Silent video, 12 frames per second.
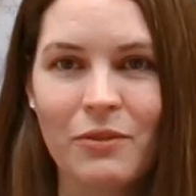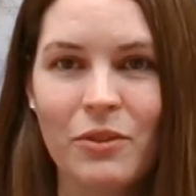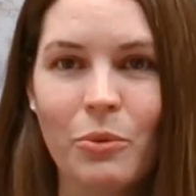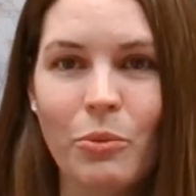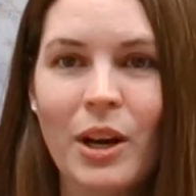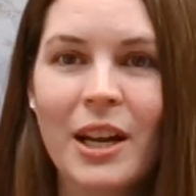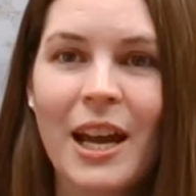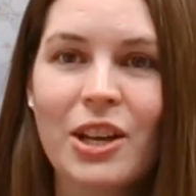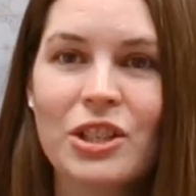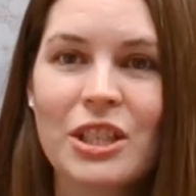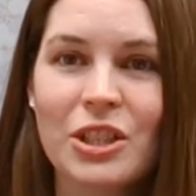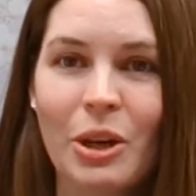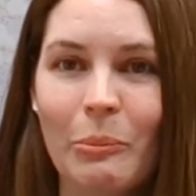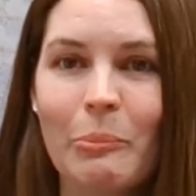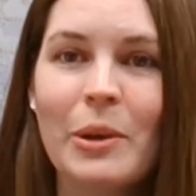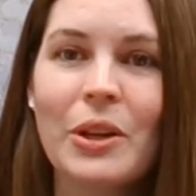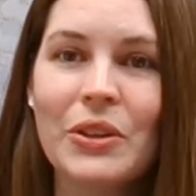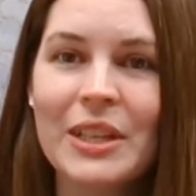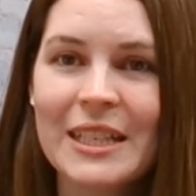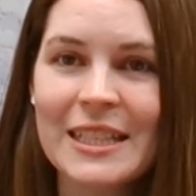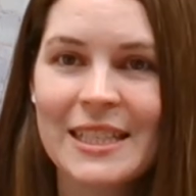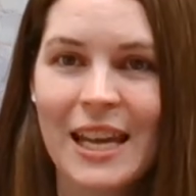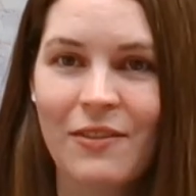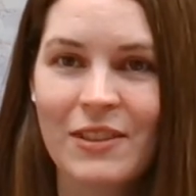If you want to actually start building a
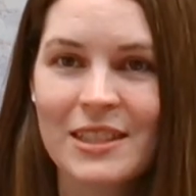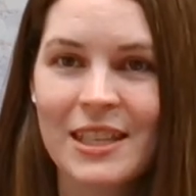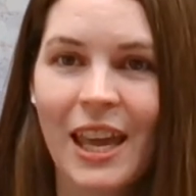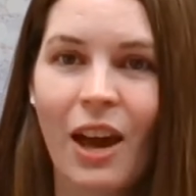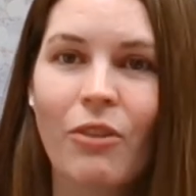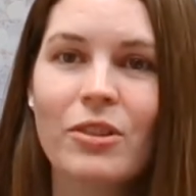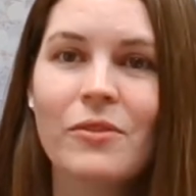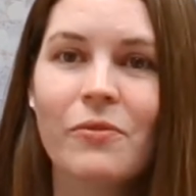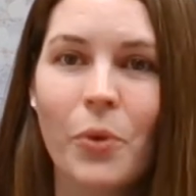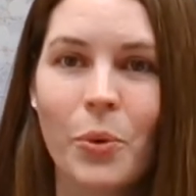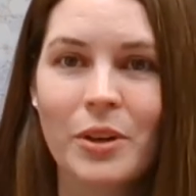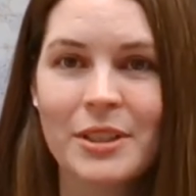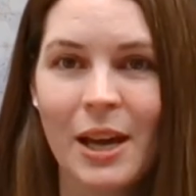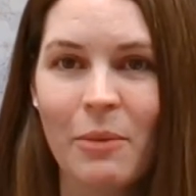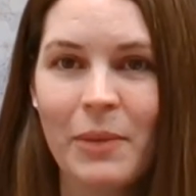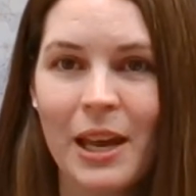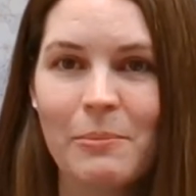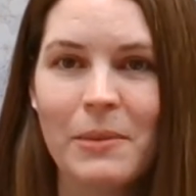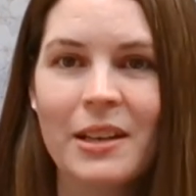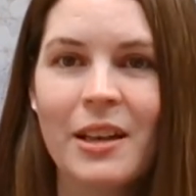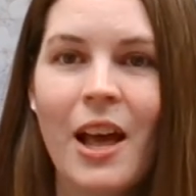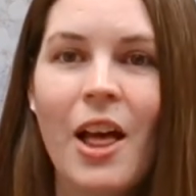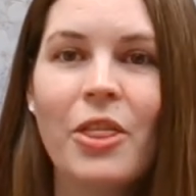savings account for down payment,